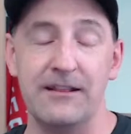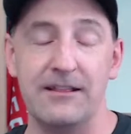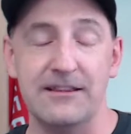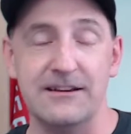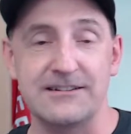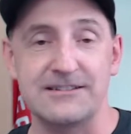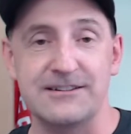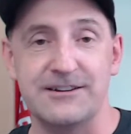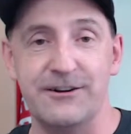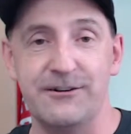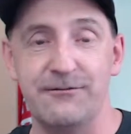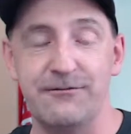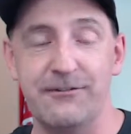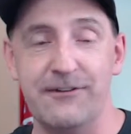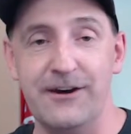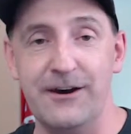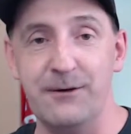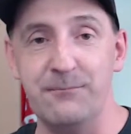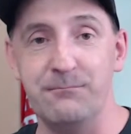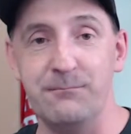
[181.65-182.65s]
list of
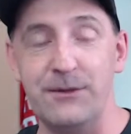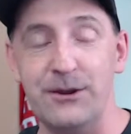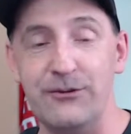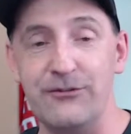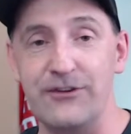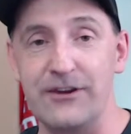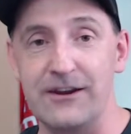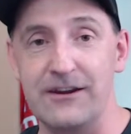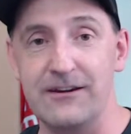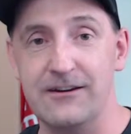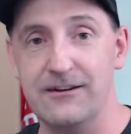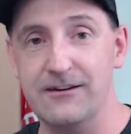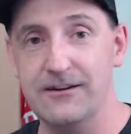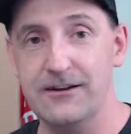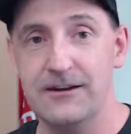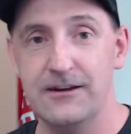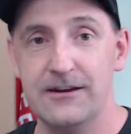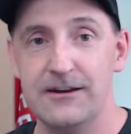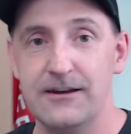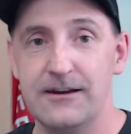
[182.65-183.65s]
uh, music
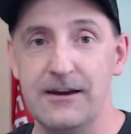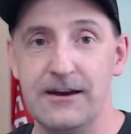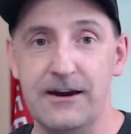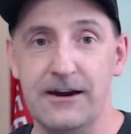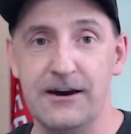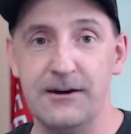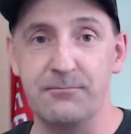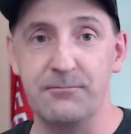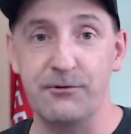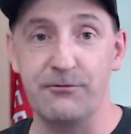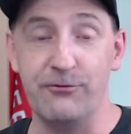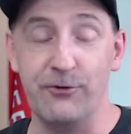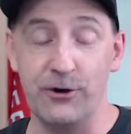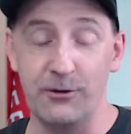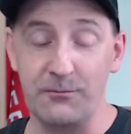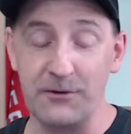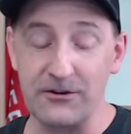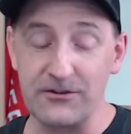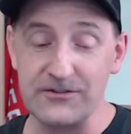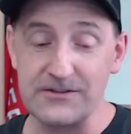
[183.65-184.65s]
uh,
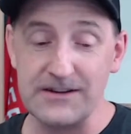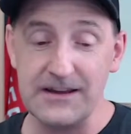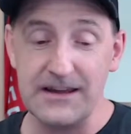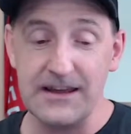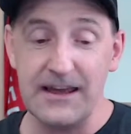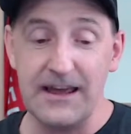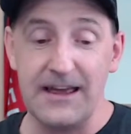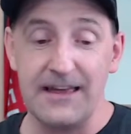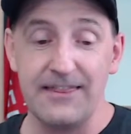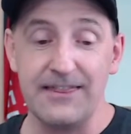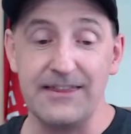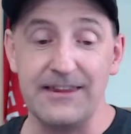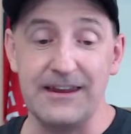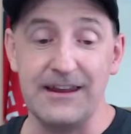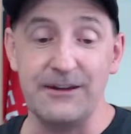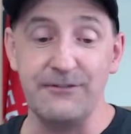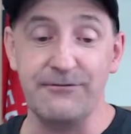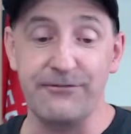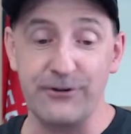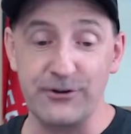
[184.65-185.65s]
performers,
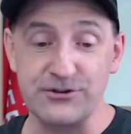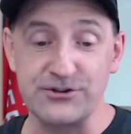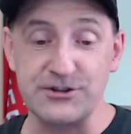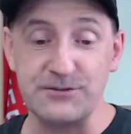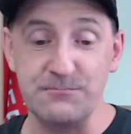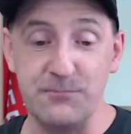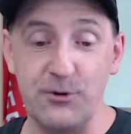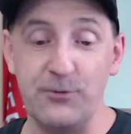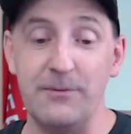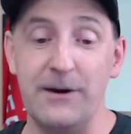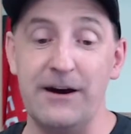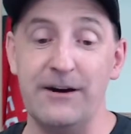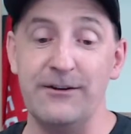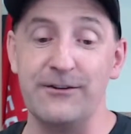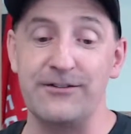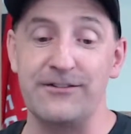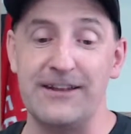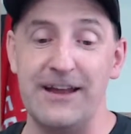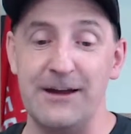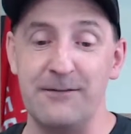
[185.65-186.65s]
the Virgin Mobile
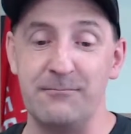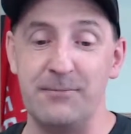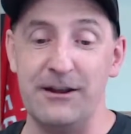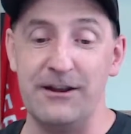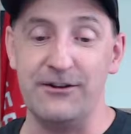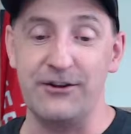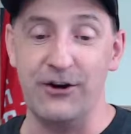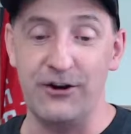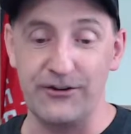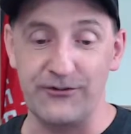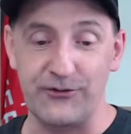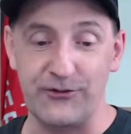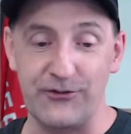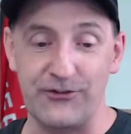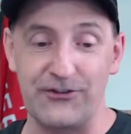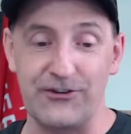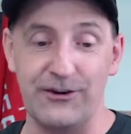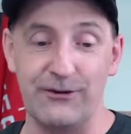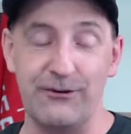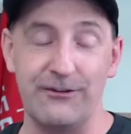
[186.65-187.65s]
Stampede concert
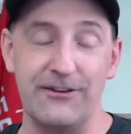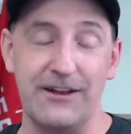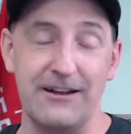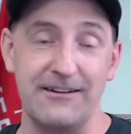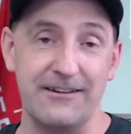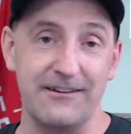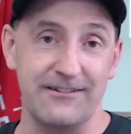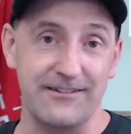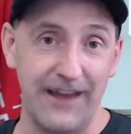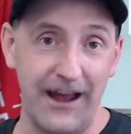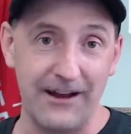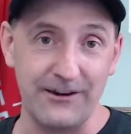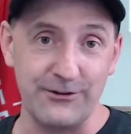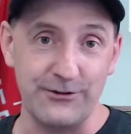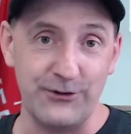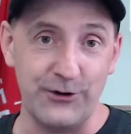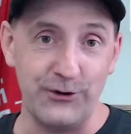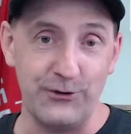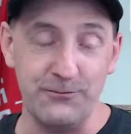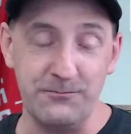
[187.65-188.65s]
series at the
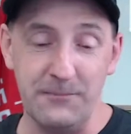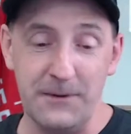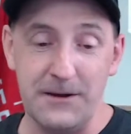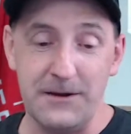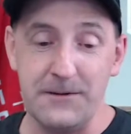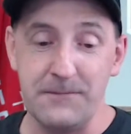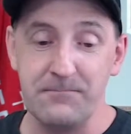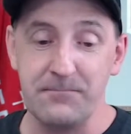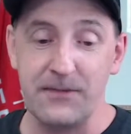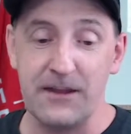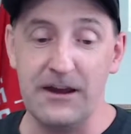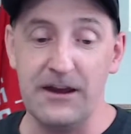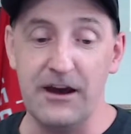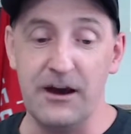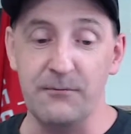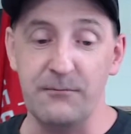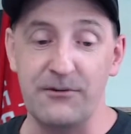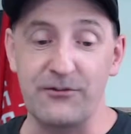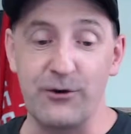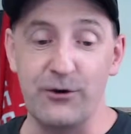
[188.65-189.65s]
Saddledome
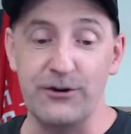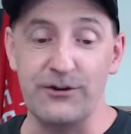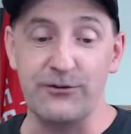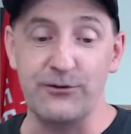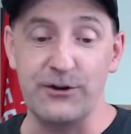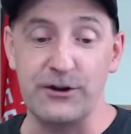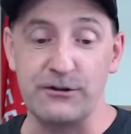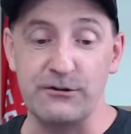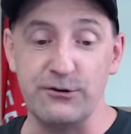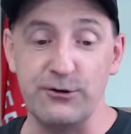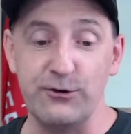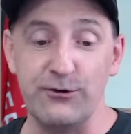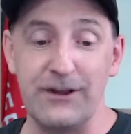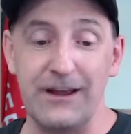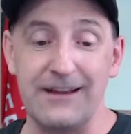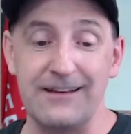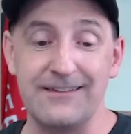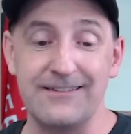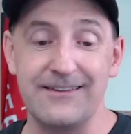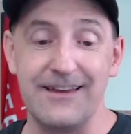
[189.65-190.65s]
um, is going to include
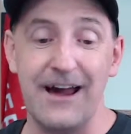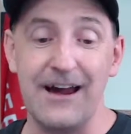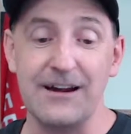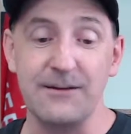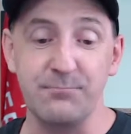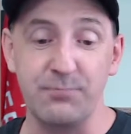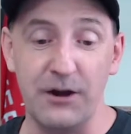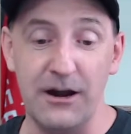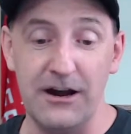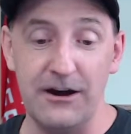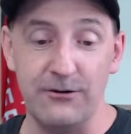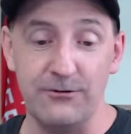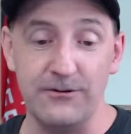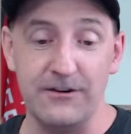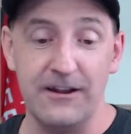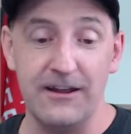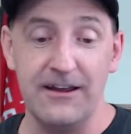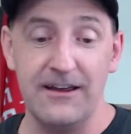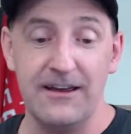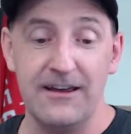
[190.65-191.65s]
Zac Brown,
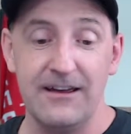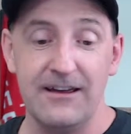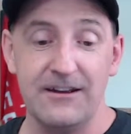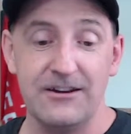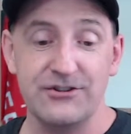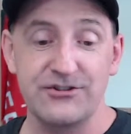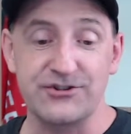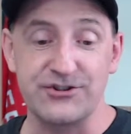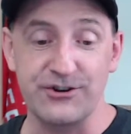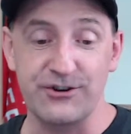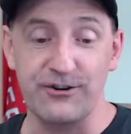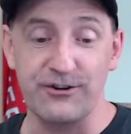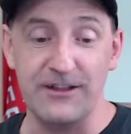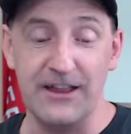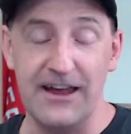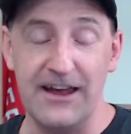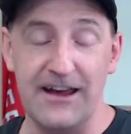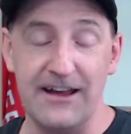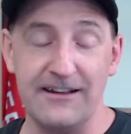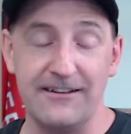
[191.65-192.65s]

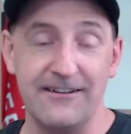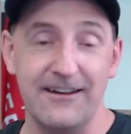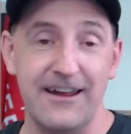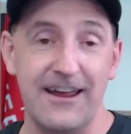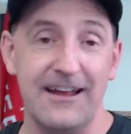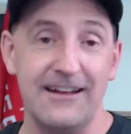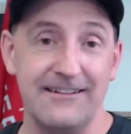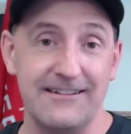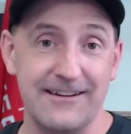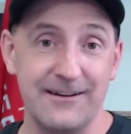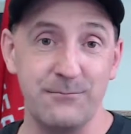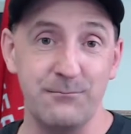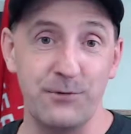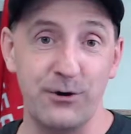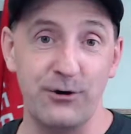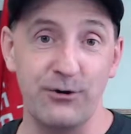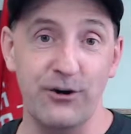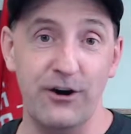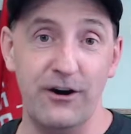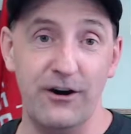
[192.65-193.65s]
Sugarland, and Tim
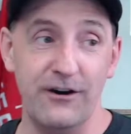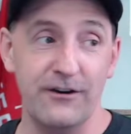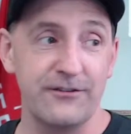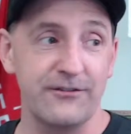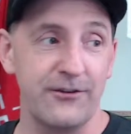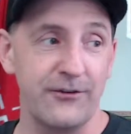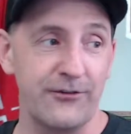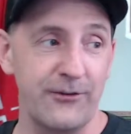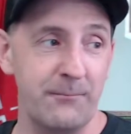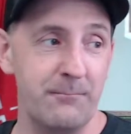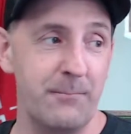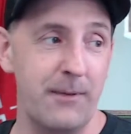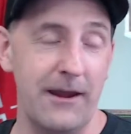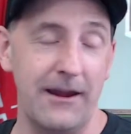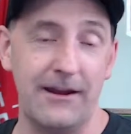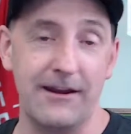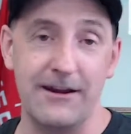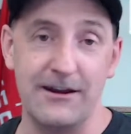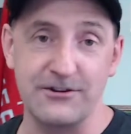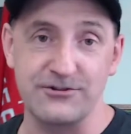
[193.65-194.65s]
McGraw. So some
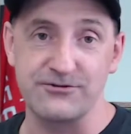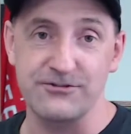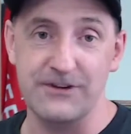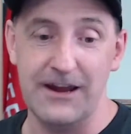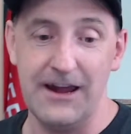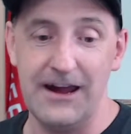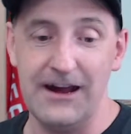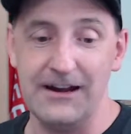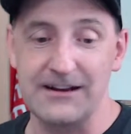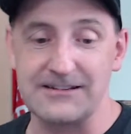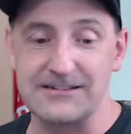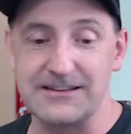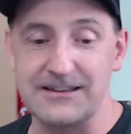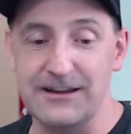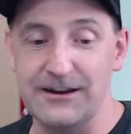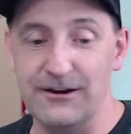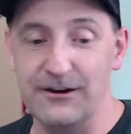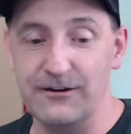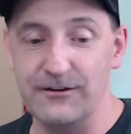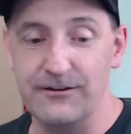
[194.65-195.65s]
big country acts
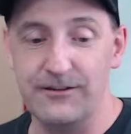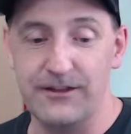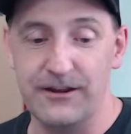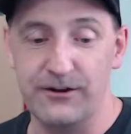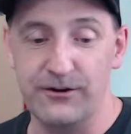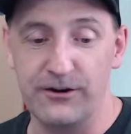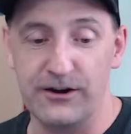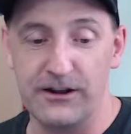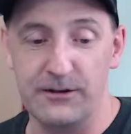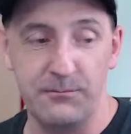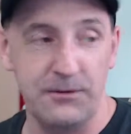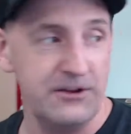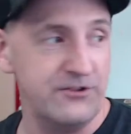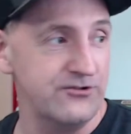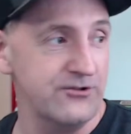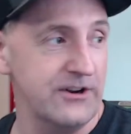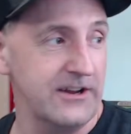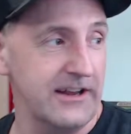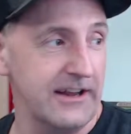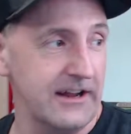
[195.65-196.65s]
there that are going to be
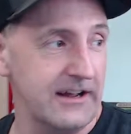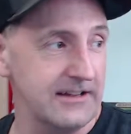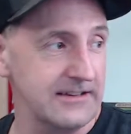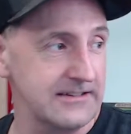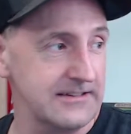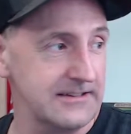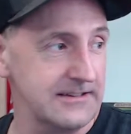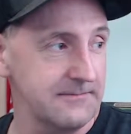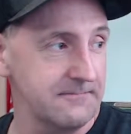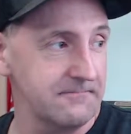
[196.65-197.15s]
joining us.